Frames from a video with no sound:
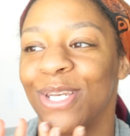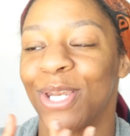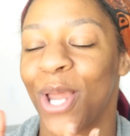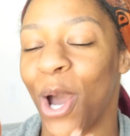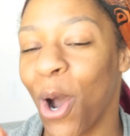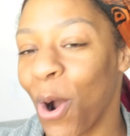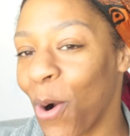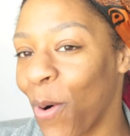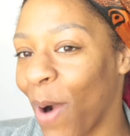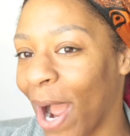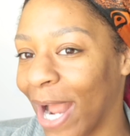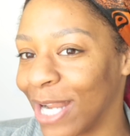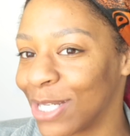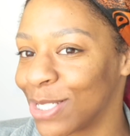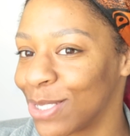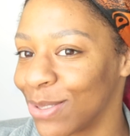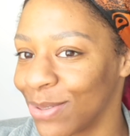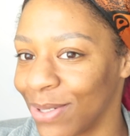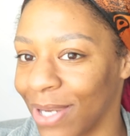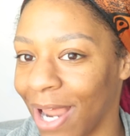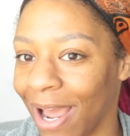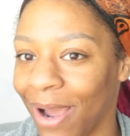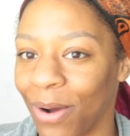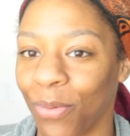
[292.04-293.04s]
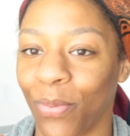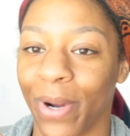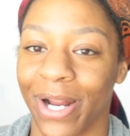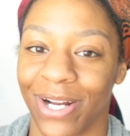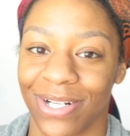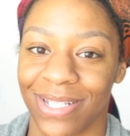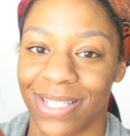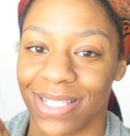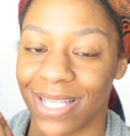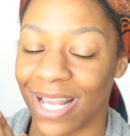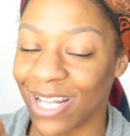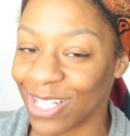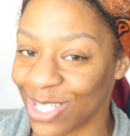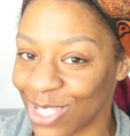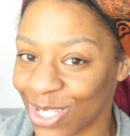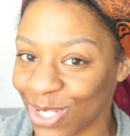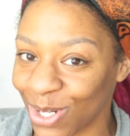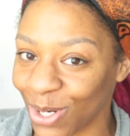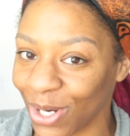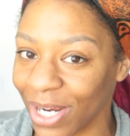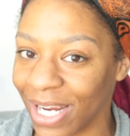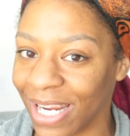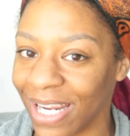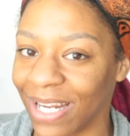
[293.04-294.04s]
No, I do not wear
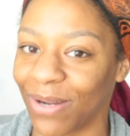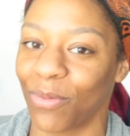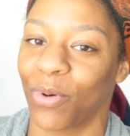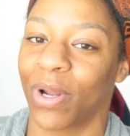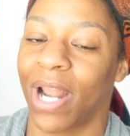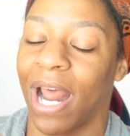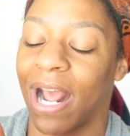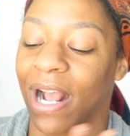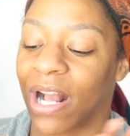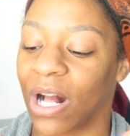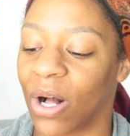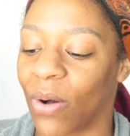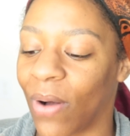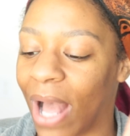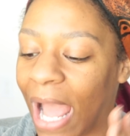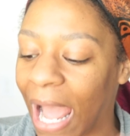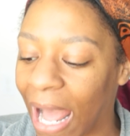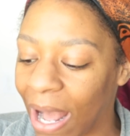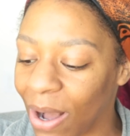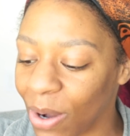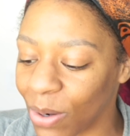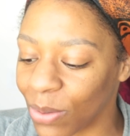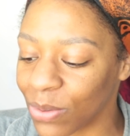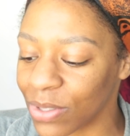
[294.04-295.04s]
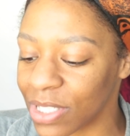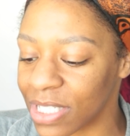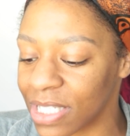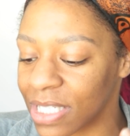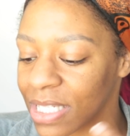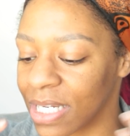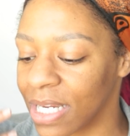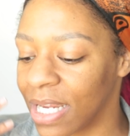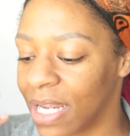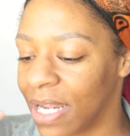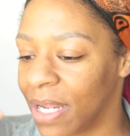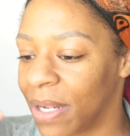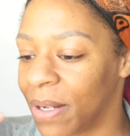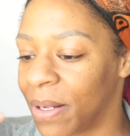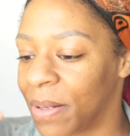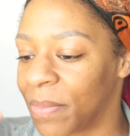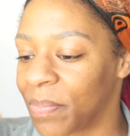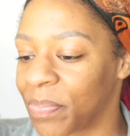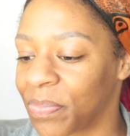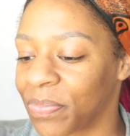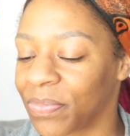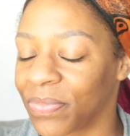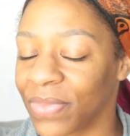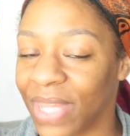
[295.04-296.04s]
sunscreen when I go out
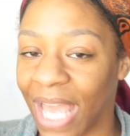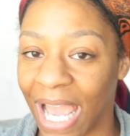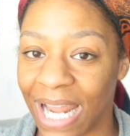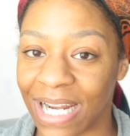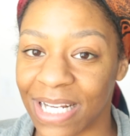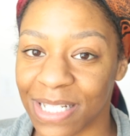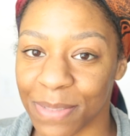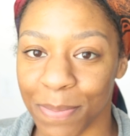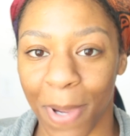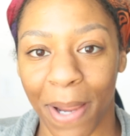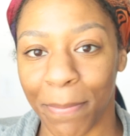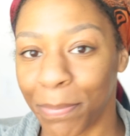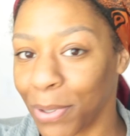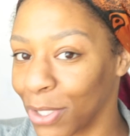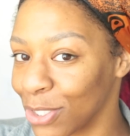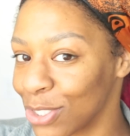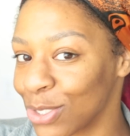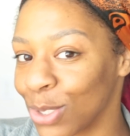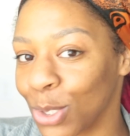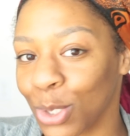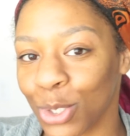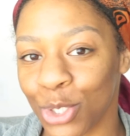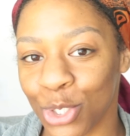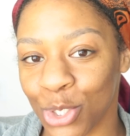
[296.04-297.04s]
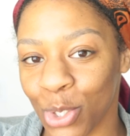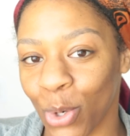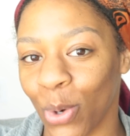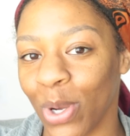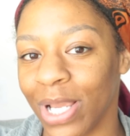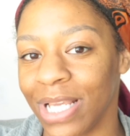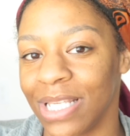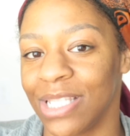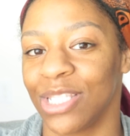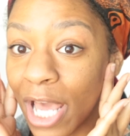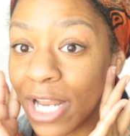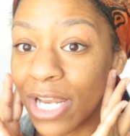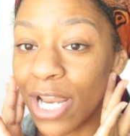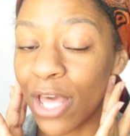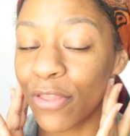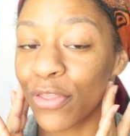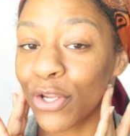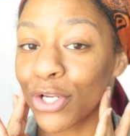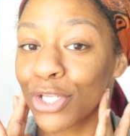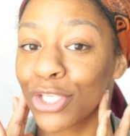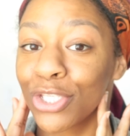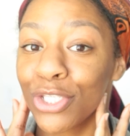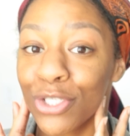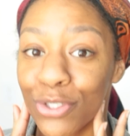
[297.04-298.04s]
that is my personal choice.
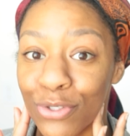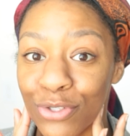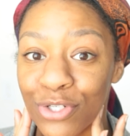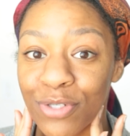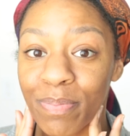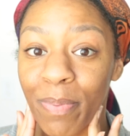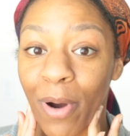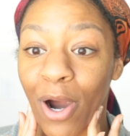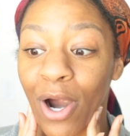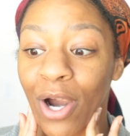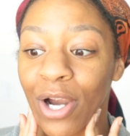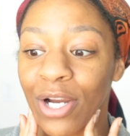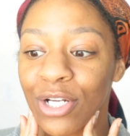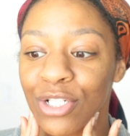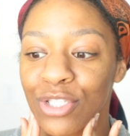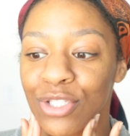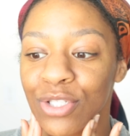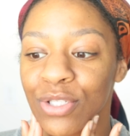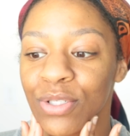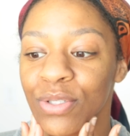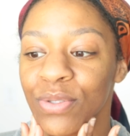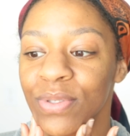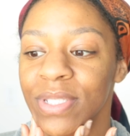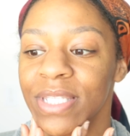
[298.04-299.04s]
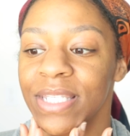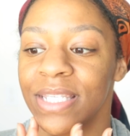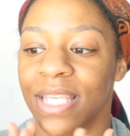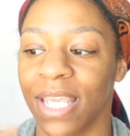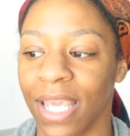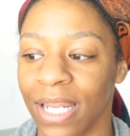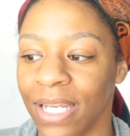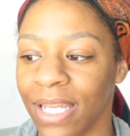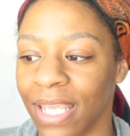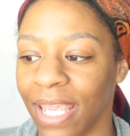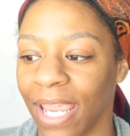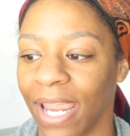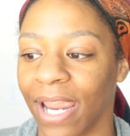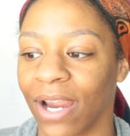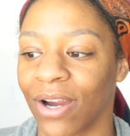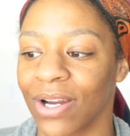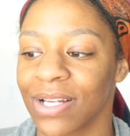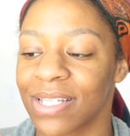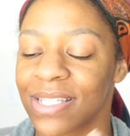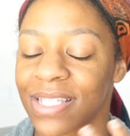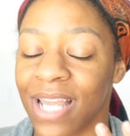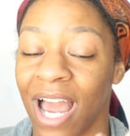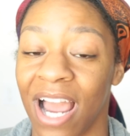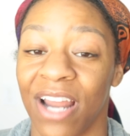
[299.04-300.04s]
Another huge part to
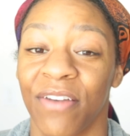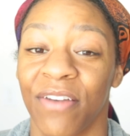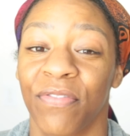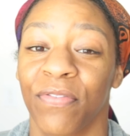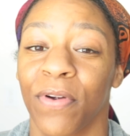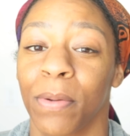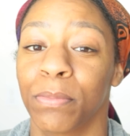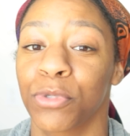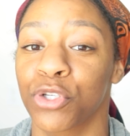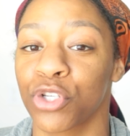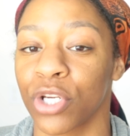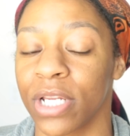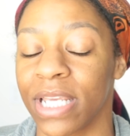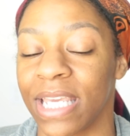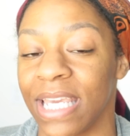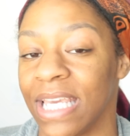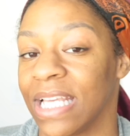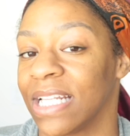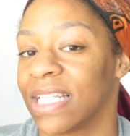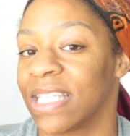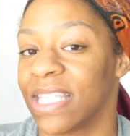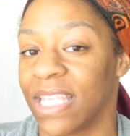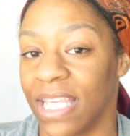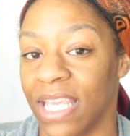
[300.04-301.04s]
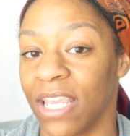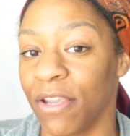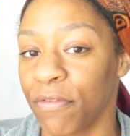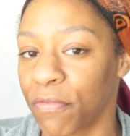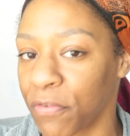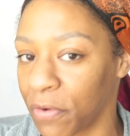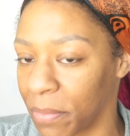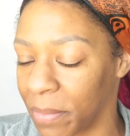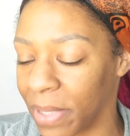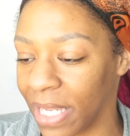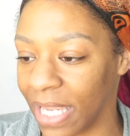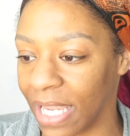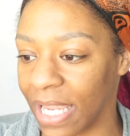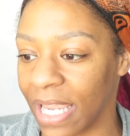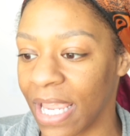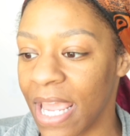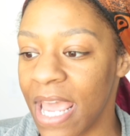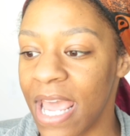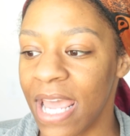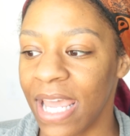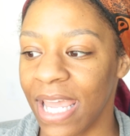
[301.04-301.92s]
skincare, aside from drinking tea for me,